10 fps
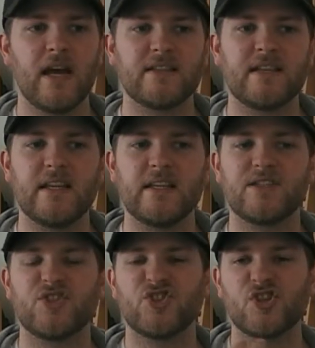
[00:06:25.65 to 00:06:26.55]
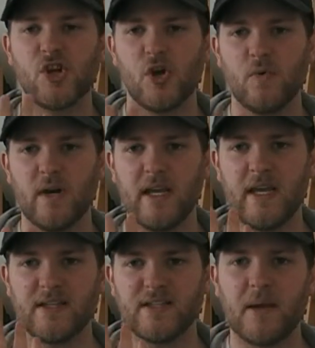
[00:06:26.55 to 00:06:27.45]
as he's
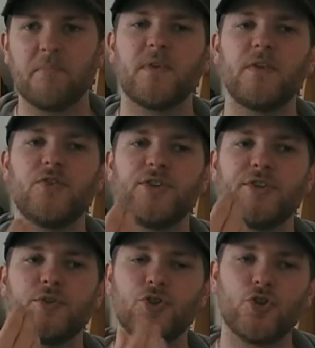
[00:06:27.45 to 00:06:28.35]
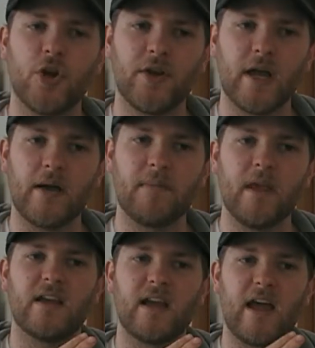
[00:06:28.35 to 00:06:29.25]
slowly tempted to join them
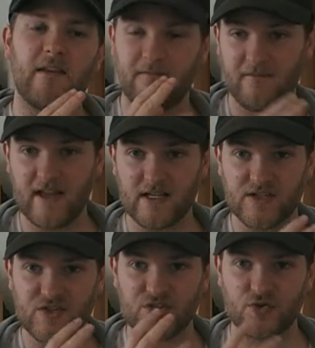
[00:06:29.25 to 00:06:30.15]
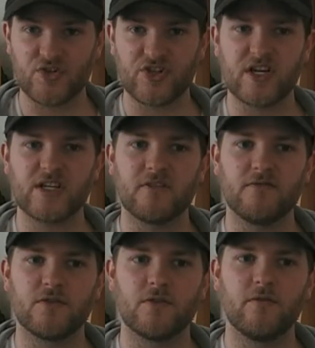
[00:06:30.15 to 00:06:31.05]
and feels so seductive
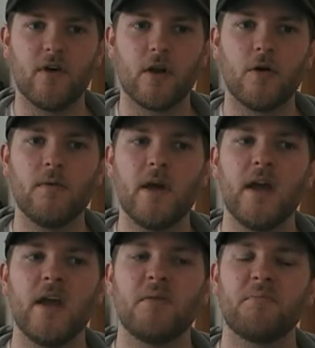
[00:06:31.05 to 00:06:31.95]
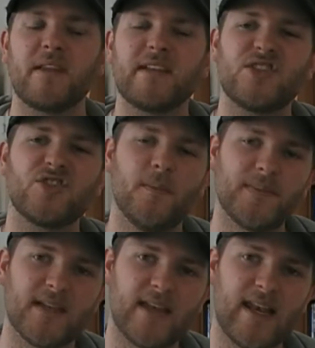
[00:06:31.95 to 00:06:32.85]
to follow, but he
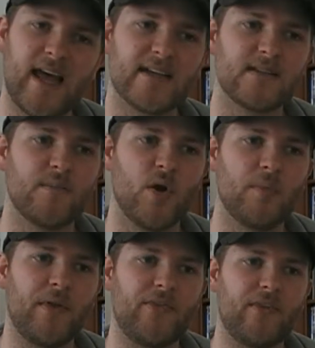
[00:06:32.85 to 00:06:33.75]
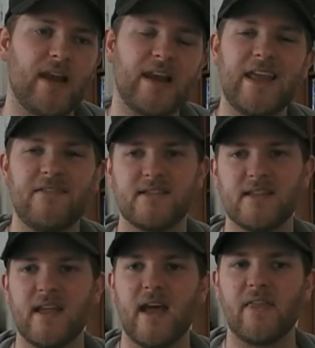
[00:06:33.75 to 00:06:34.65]
stops at the last moments and leaves the
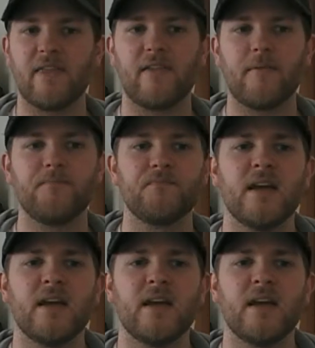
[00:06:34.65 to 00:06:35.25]
tent.